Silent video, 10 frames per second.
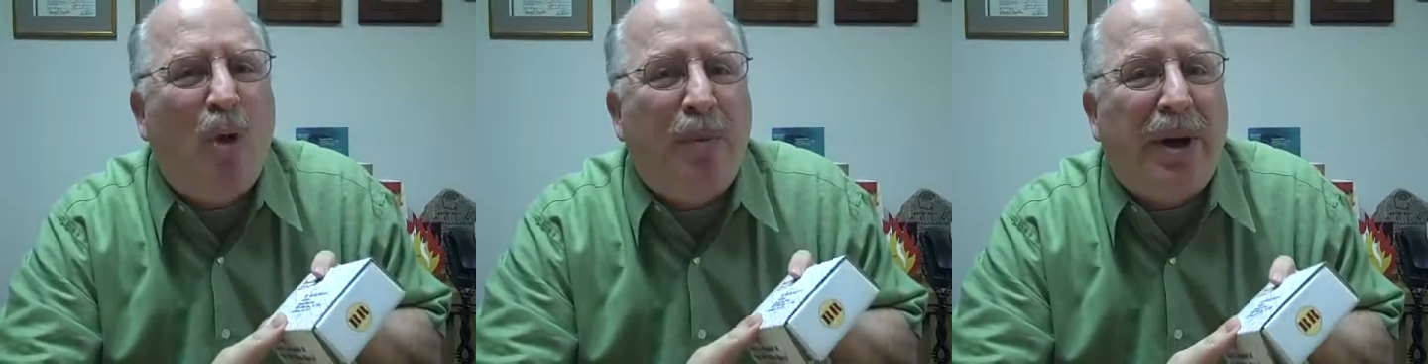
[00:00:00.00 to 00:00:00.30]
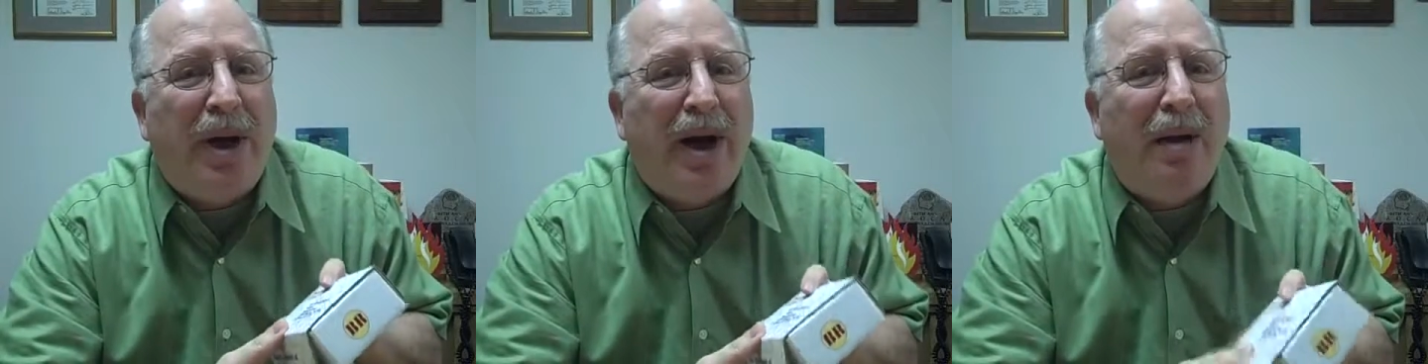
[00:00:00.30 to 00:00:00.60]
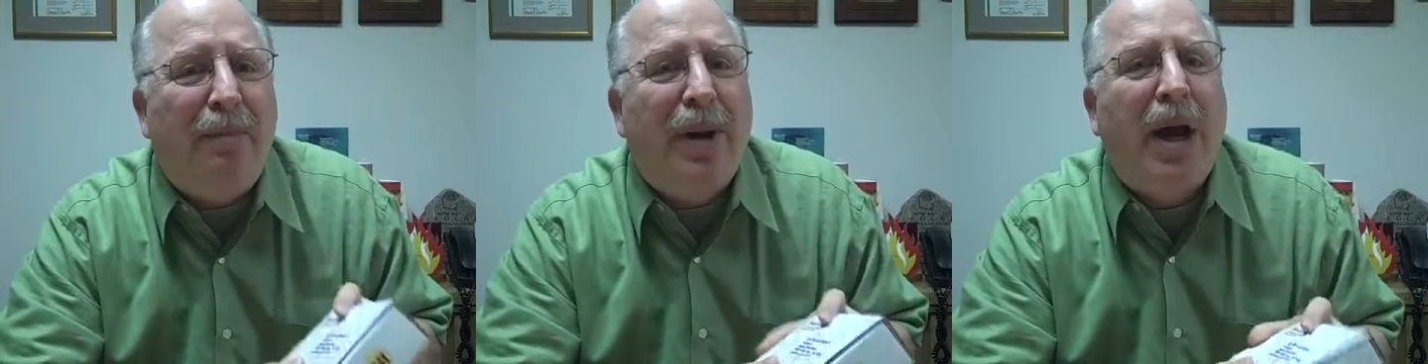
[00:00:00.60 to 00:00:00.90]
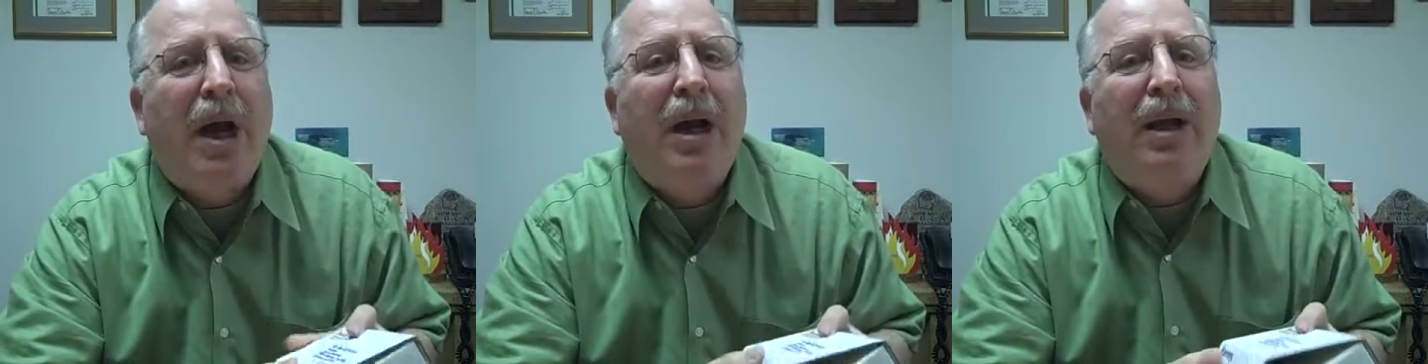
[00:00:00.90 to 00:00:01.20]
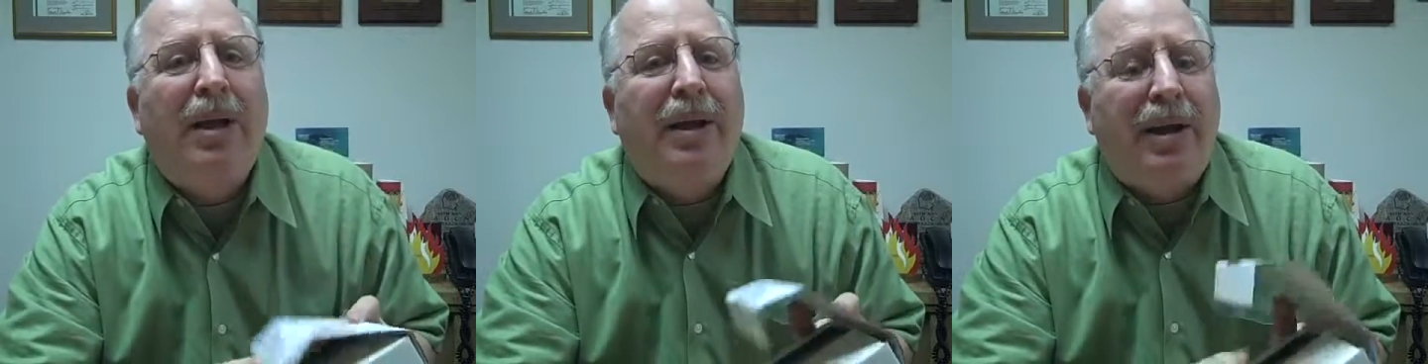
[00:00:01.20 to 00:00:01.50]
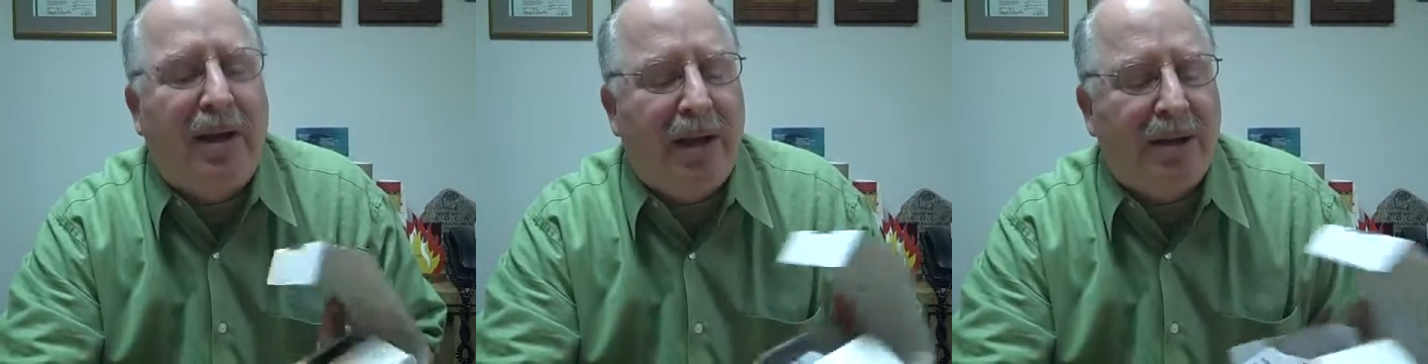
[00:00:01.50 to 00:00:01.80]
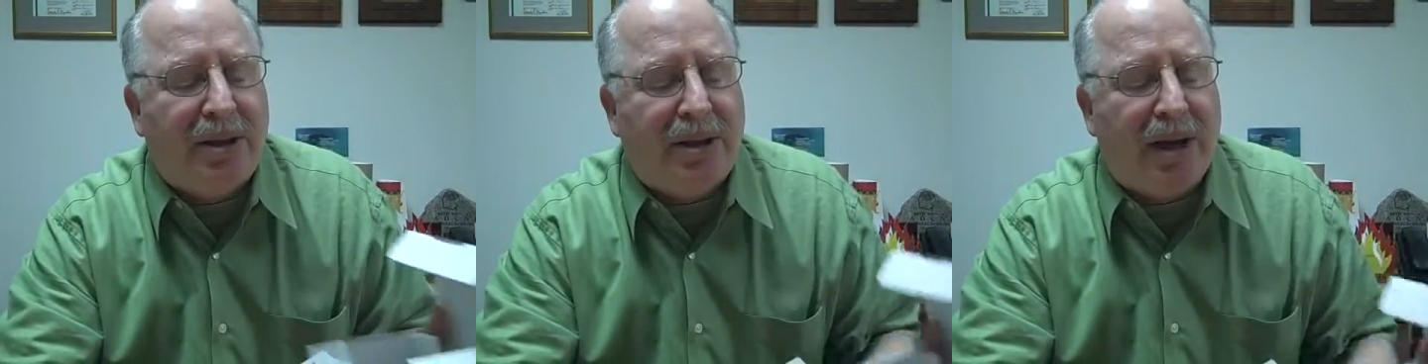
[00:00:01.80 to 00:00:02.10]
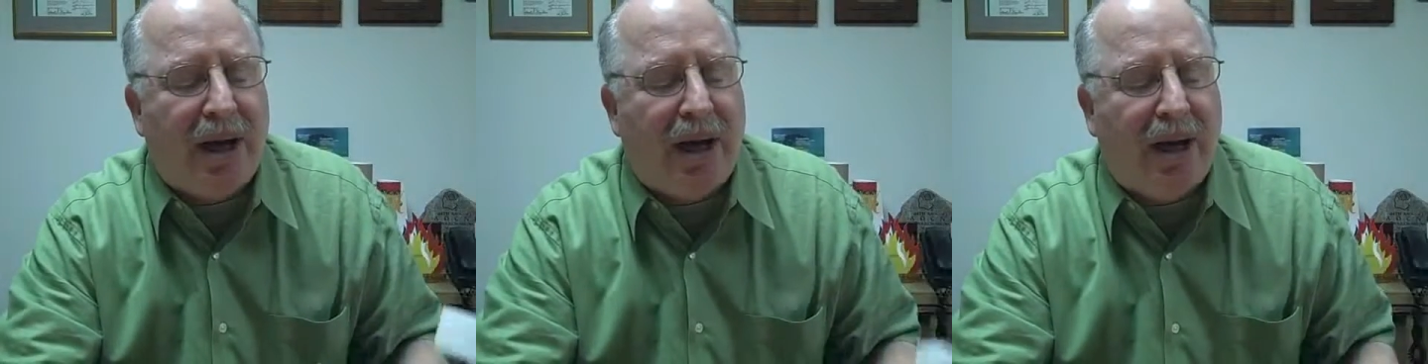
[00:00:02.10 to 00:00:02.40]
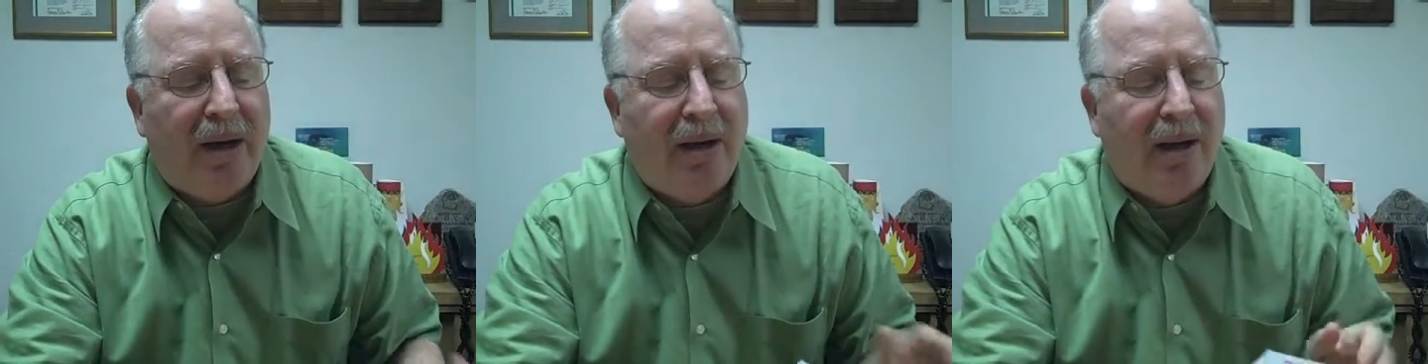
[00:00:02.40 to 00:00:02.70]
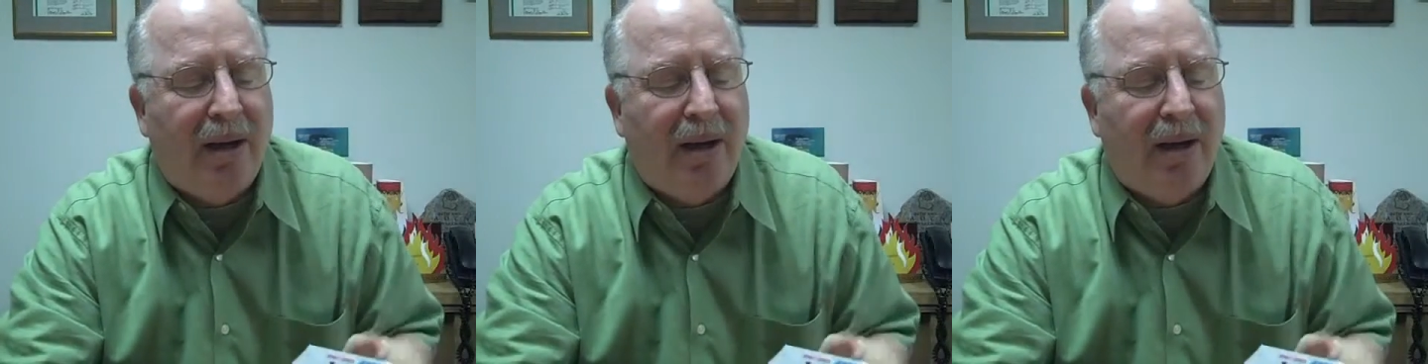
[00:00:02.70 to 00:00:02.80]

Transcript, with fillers: open it up, inside